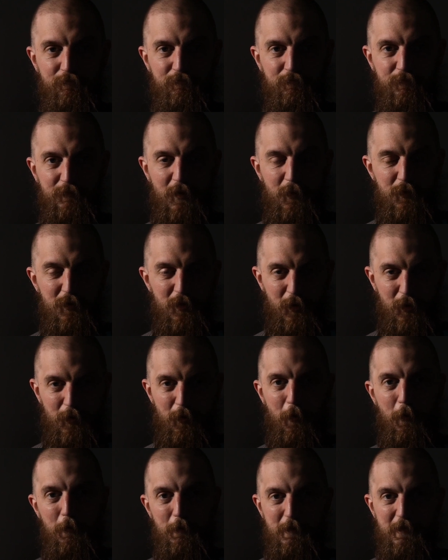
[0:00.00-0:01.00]
It was a
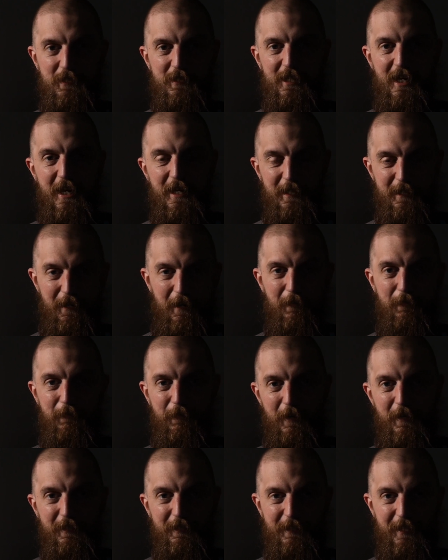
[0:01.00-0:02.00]
gorgeous day, a
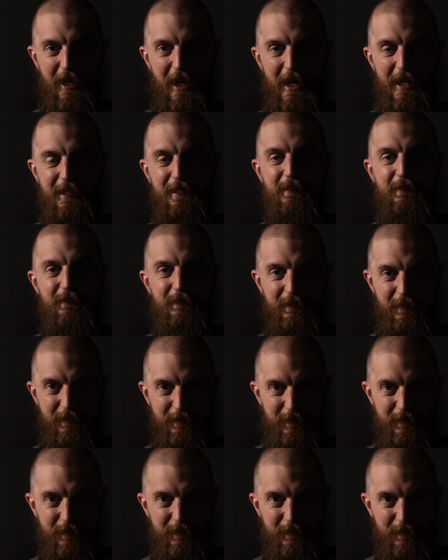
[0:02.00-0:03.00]
fun day,
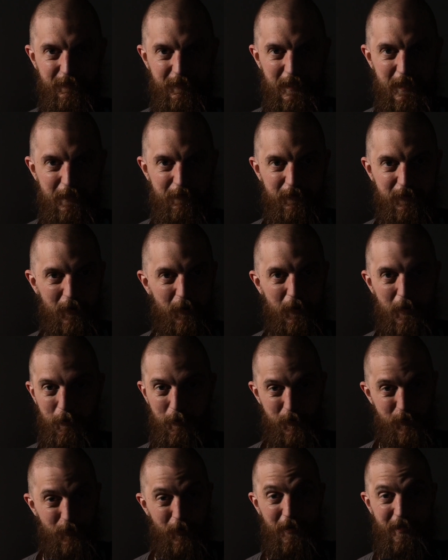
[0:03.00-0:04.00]
even though there
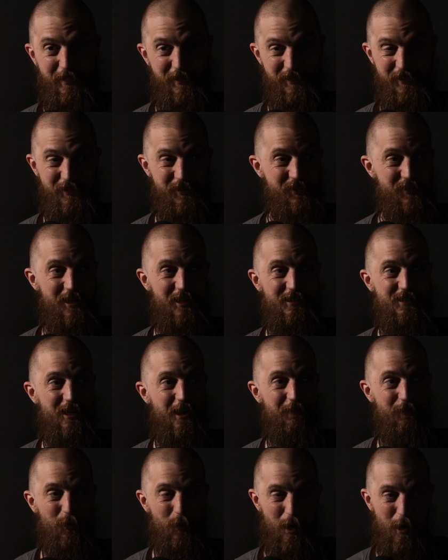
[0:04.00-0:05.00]
was fucking shit
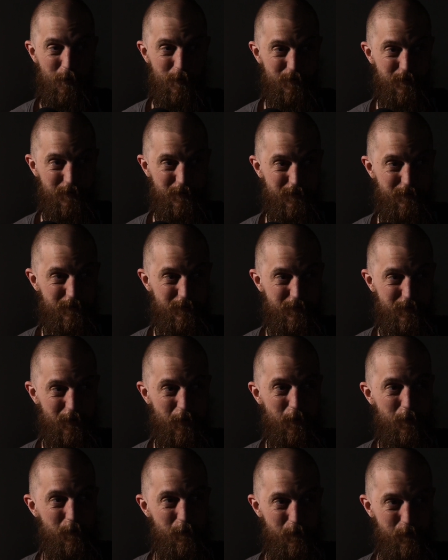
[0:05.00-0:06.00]
everywhere. It was just
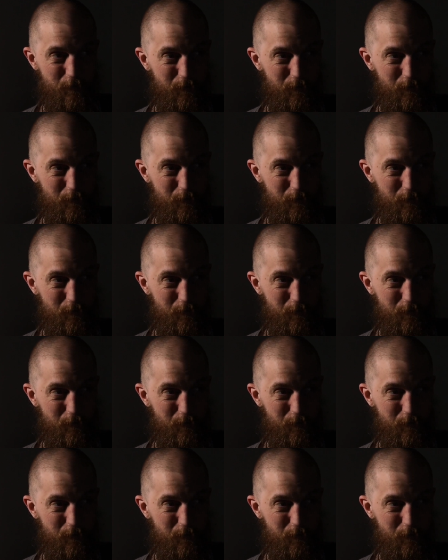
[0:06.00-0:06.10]
so...